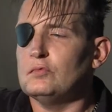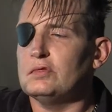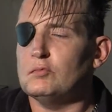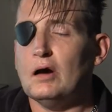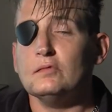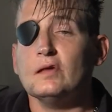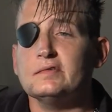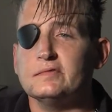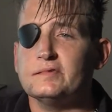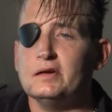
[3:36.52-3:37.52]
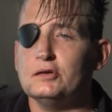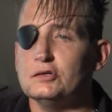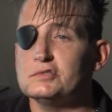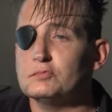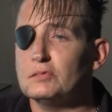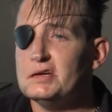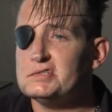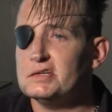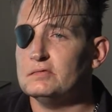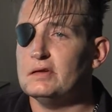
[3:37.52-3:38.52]
The Wildlife Defenders
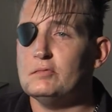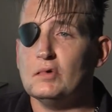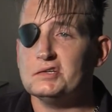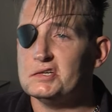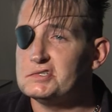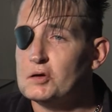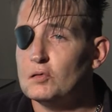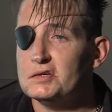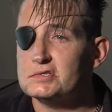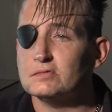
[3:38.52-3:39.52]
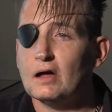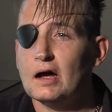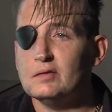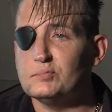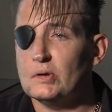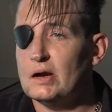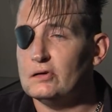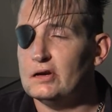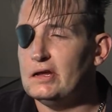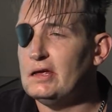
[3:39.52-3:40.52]
recently went to Sodus
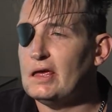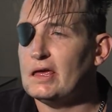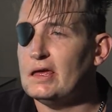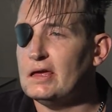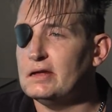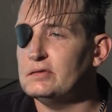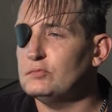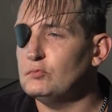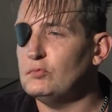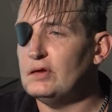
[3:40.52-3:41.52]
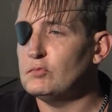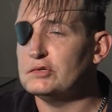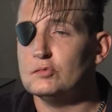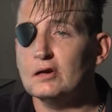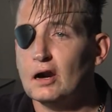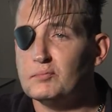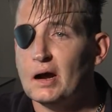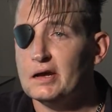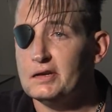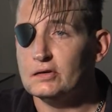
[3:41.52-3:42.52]
Library and we were doing our
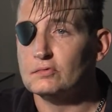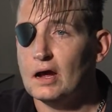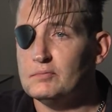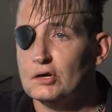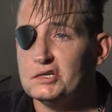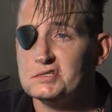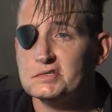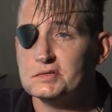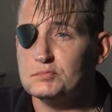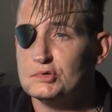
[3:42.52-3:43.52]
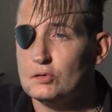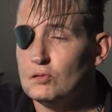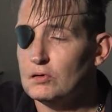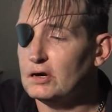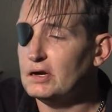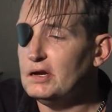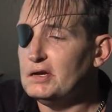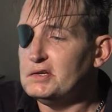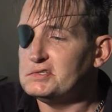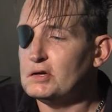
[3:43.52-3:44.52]
Pioneer Library System tour.
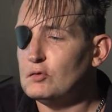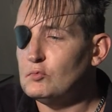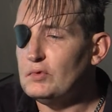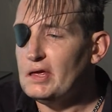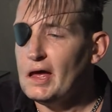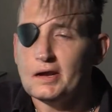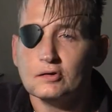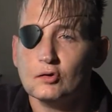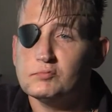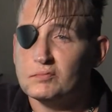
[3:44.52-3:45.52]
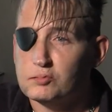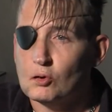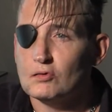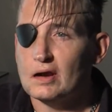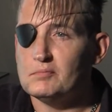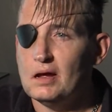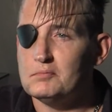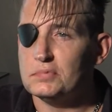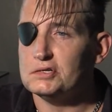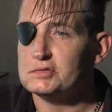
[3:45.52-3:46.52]
So we had a group of program
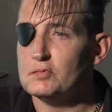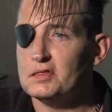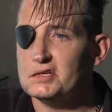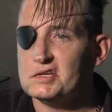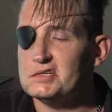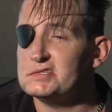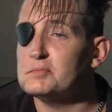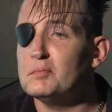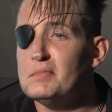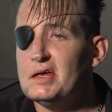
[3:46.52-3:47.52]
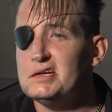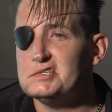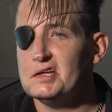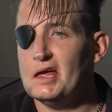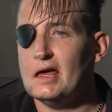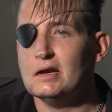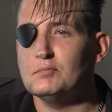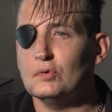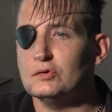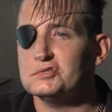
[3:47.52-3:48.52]
members with us and some amazing
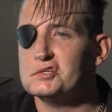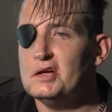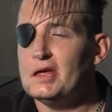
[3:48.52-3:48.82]
animals,